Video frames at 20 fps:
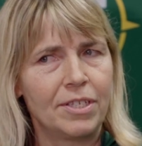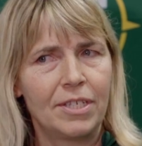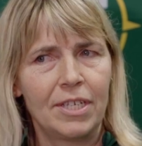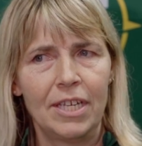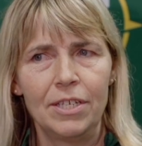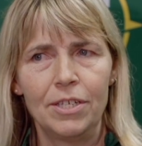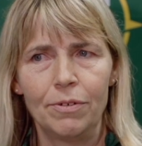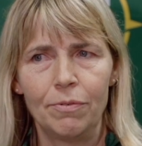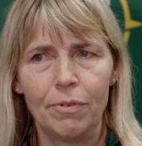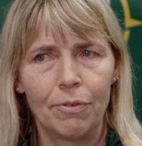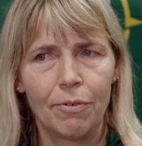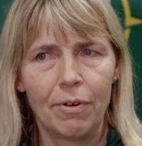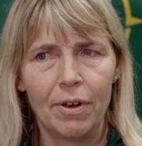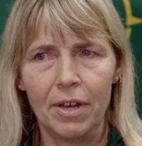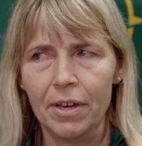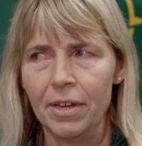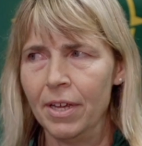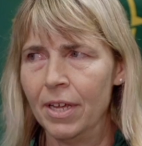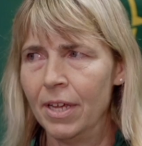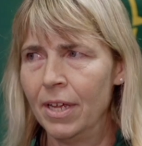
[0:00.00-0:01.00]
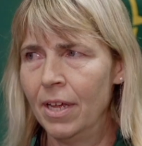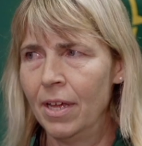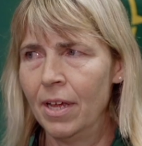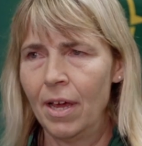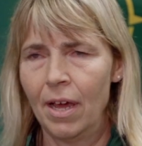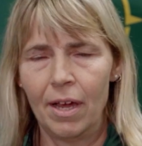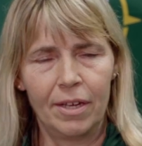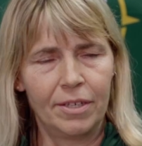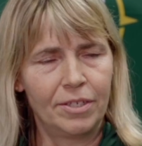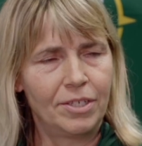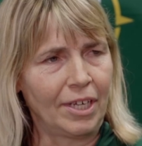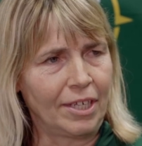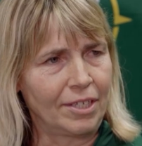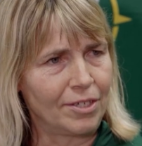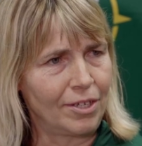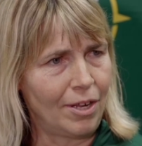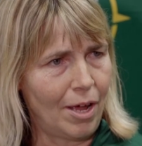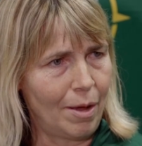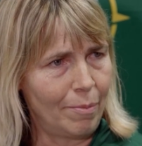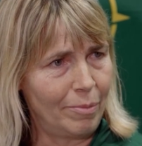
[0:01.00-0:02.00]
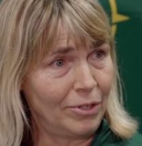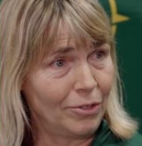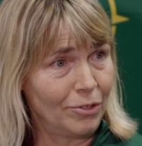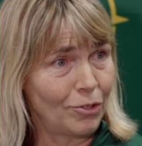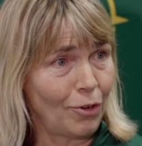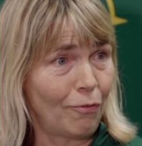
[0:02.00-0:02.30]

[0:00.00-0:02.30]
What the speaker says: season we run 6 kilometers.